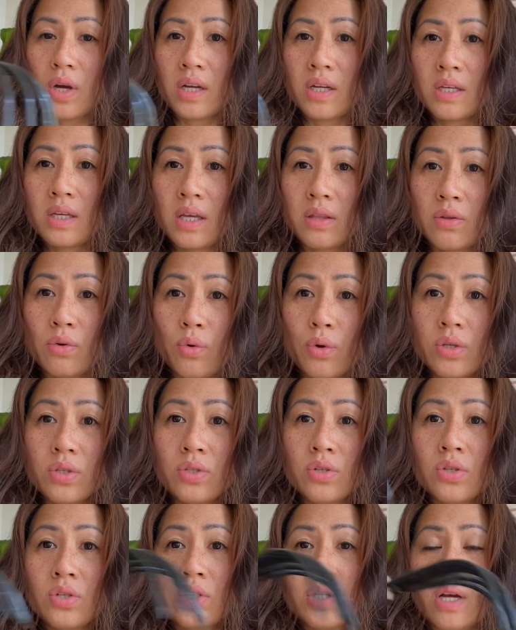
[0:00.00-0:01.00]
to get the
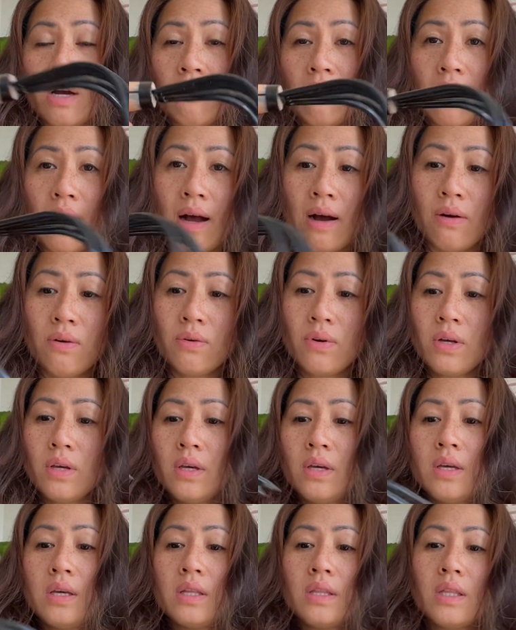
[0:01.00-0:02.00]
oyster shell out,
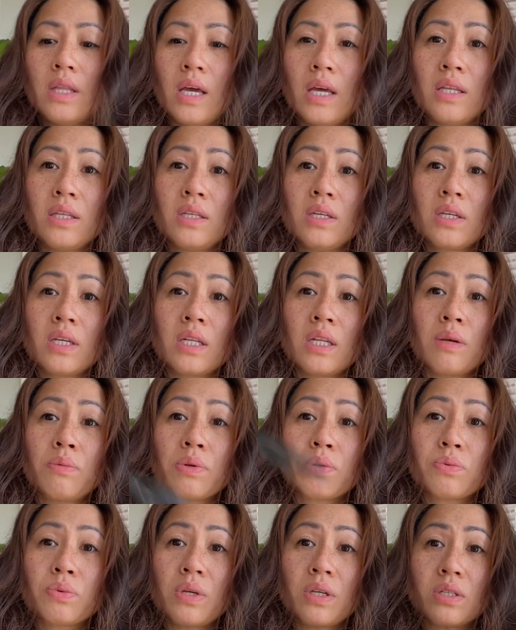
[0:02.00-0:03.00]
then you can
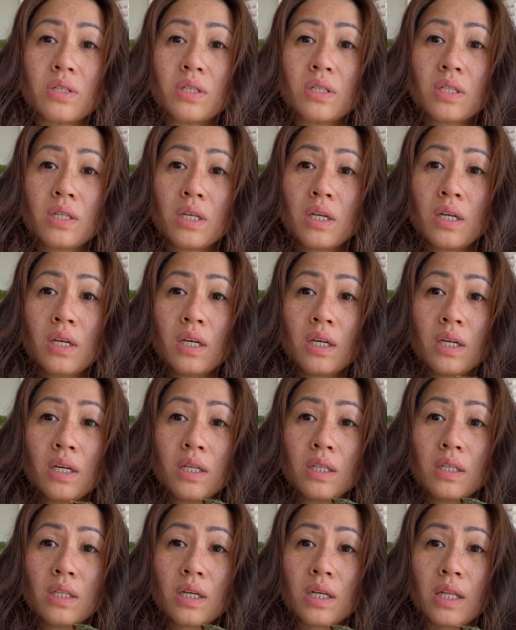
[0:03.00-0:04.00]
able to reach
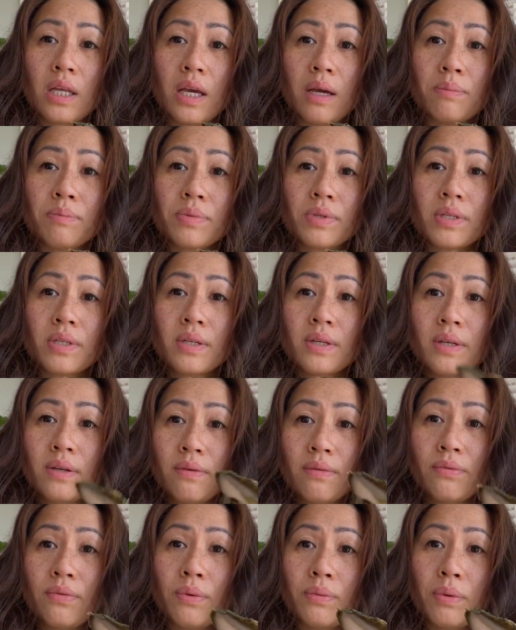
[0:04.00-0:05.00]
the clams
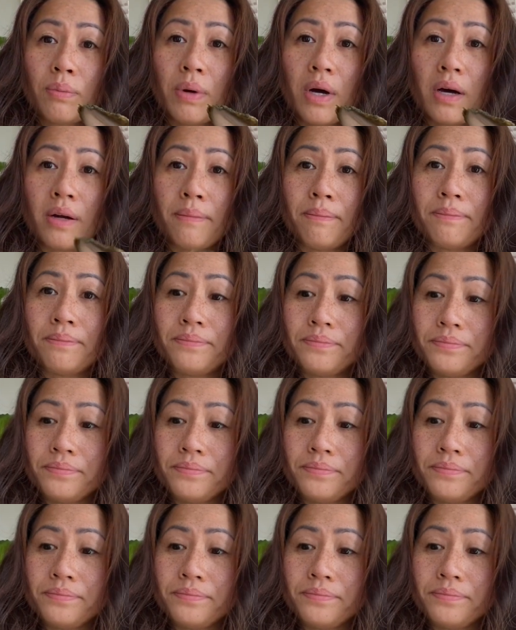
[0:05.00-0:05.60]
from the bottom.